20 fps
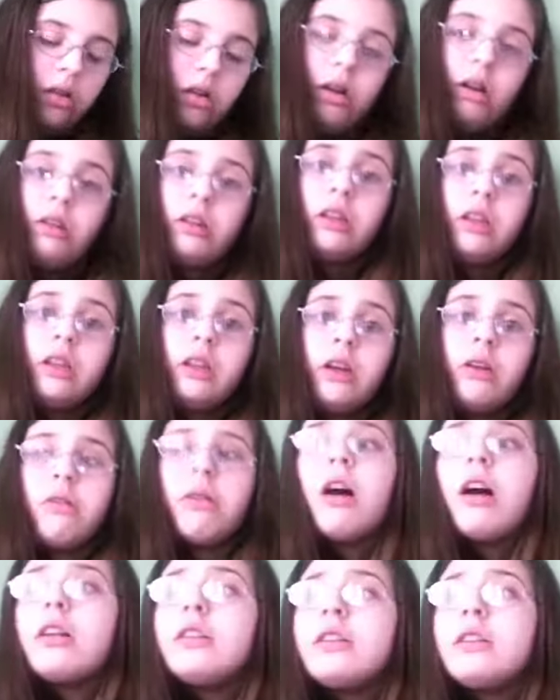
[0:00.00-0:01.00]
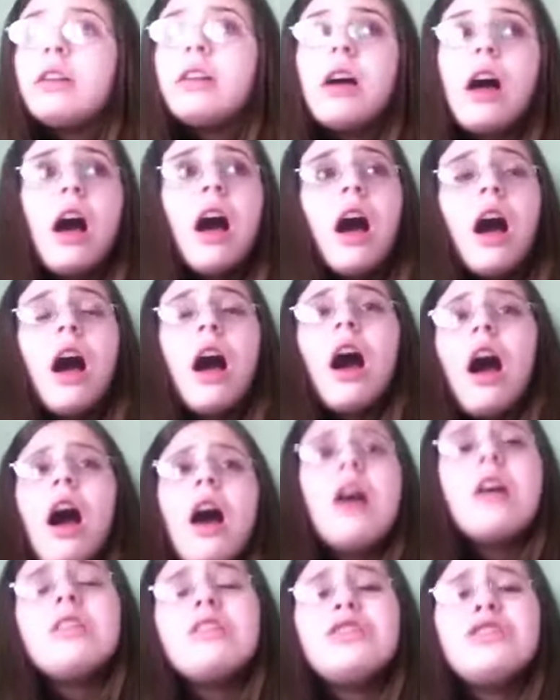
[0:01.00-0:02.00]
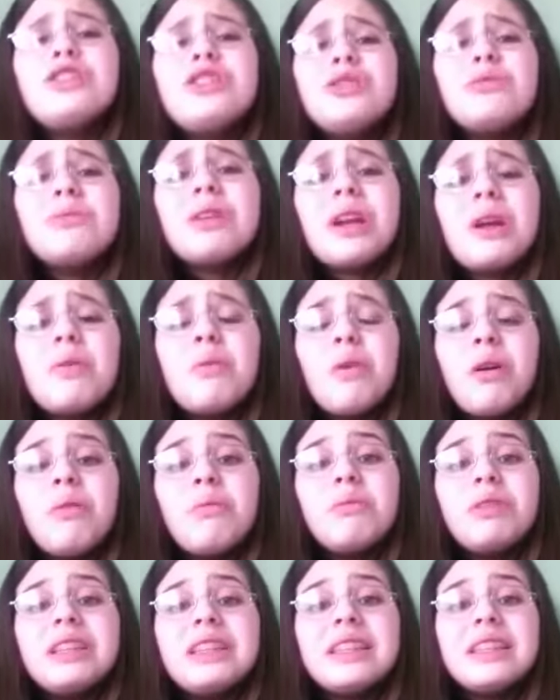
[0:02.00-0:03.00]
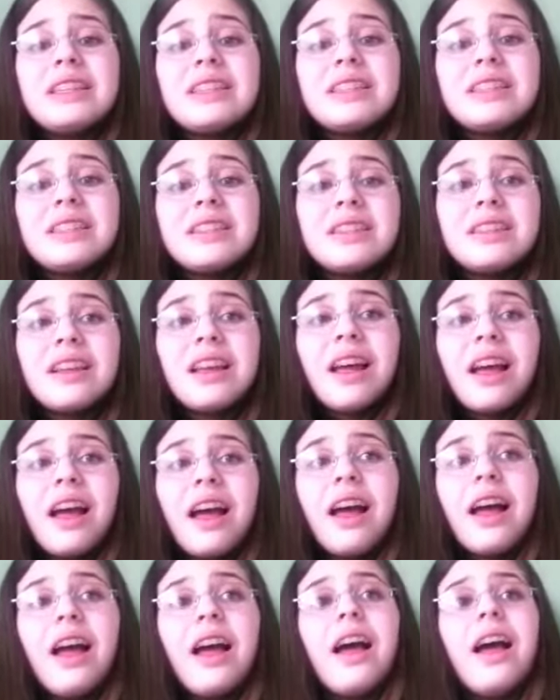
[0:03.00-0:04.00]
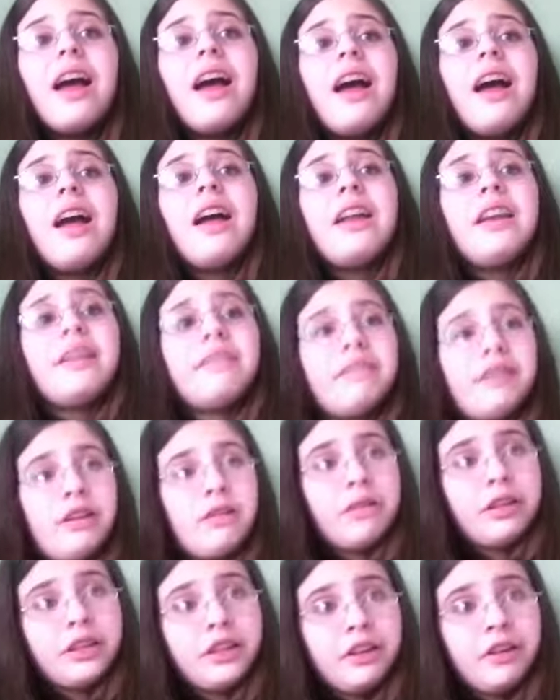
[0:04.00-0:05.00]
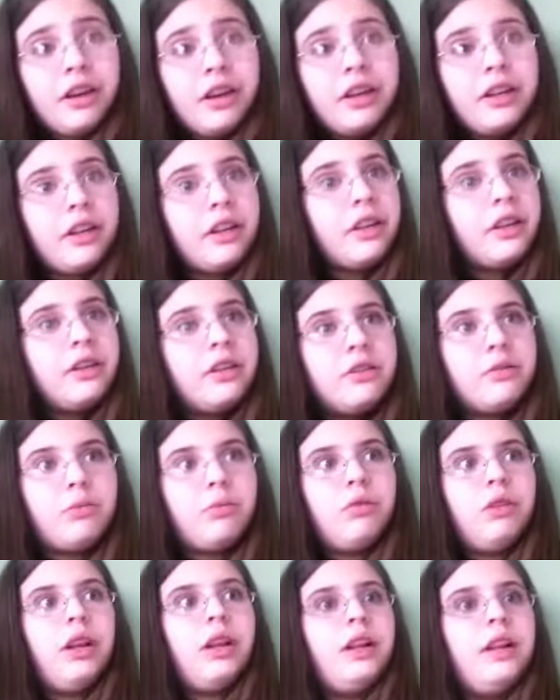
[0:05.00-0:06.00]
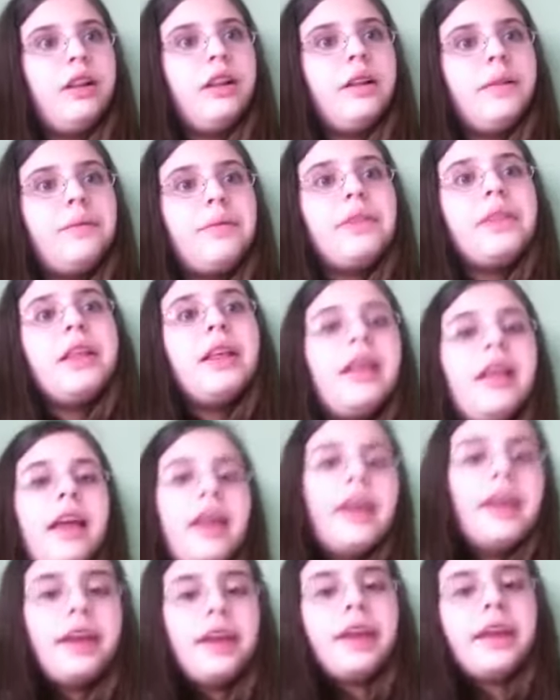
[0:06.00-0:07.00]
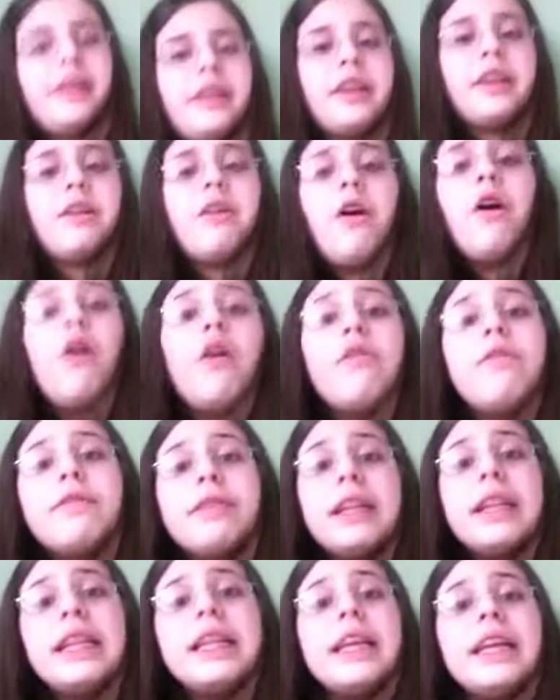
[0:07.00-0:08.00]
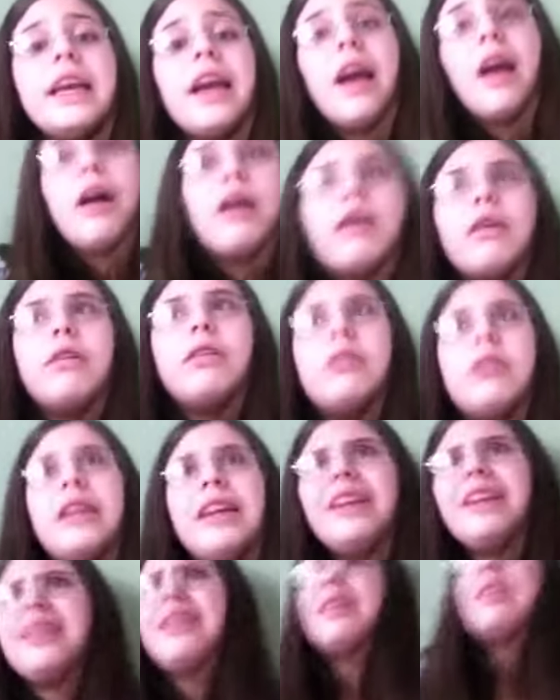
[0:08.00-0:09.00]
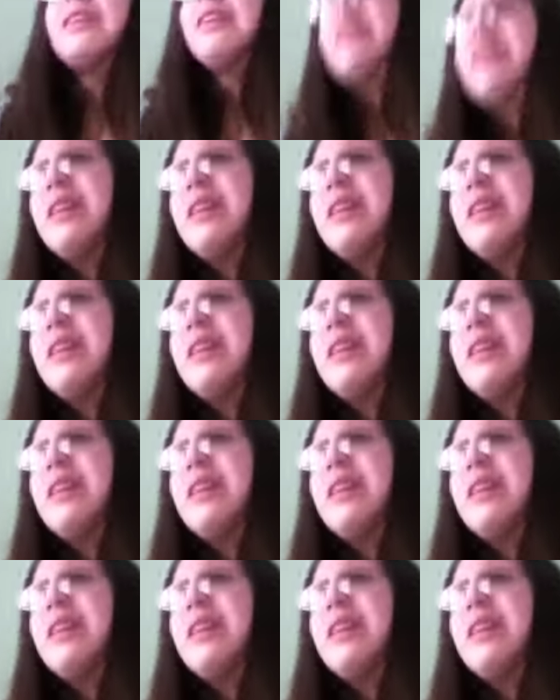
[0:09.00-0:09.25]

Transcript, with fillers: Oh, you know, I'll, I'll do what I want with it if I don't like your ideas, from And you know, hopefully I'll like